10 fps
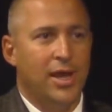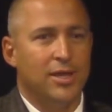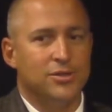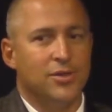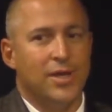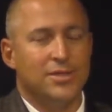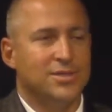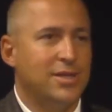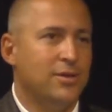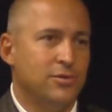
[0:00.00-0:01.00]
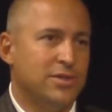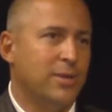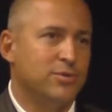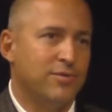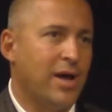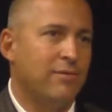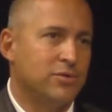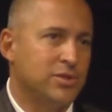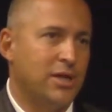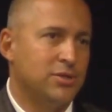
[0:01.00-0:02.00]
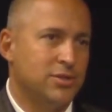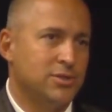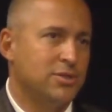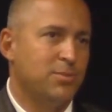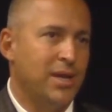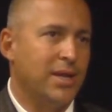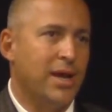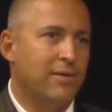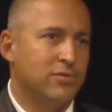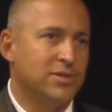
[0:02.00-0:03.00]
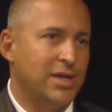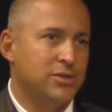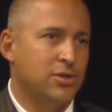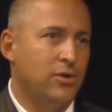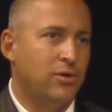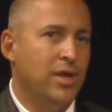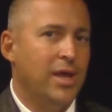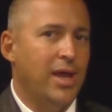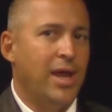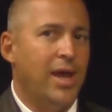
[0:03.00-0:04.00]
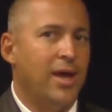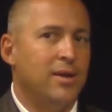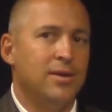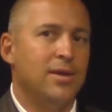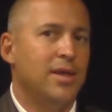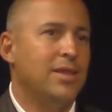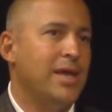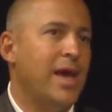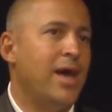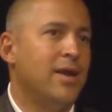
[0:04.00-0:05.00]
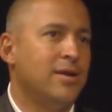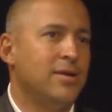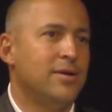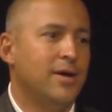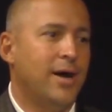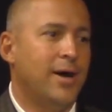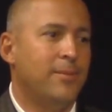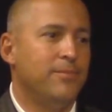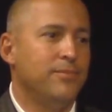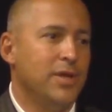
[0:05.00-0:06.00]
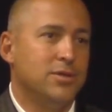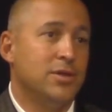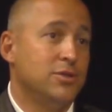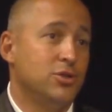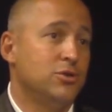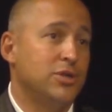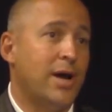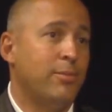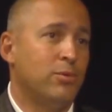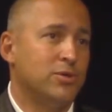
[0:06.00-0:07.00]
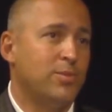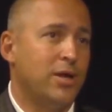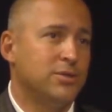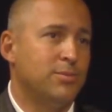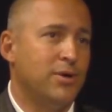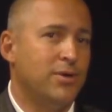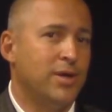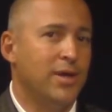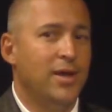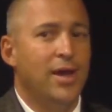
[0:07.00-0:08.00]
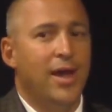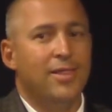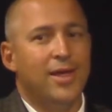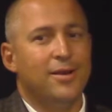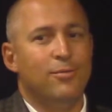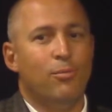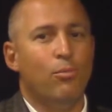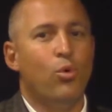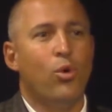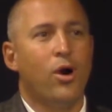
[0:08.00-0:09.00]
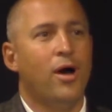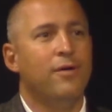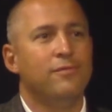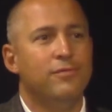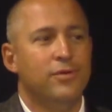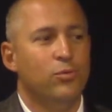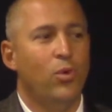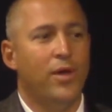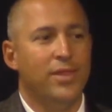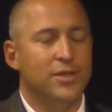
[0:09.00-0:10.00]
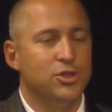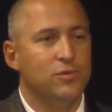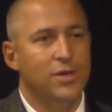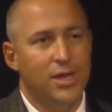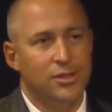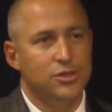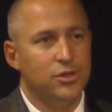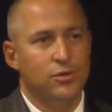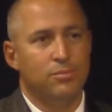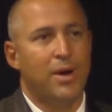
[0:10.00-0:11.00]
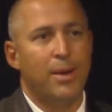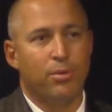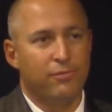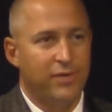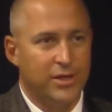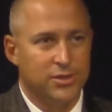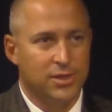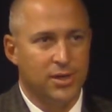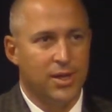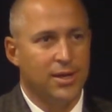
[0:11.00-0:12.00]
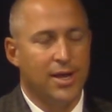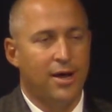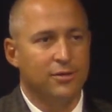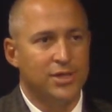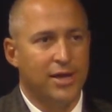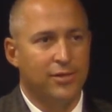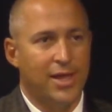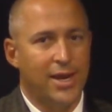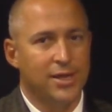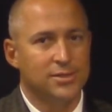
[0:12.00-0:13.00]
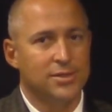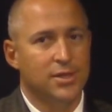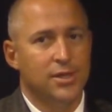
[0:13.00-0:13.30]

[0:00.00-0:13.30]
and so they see those types of conversations as being confrontational. And in the end, it's your job and responsibility. And then more of one that's unique to my profession in college athletics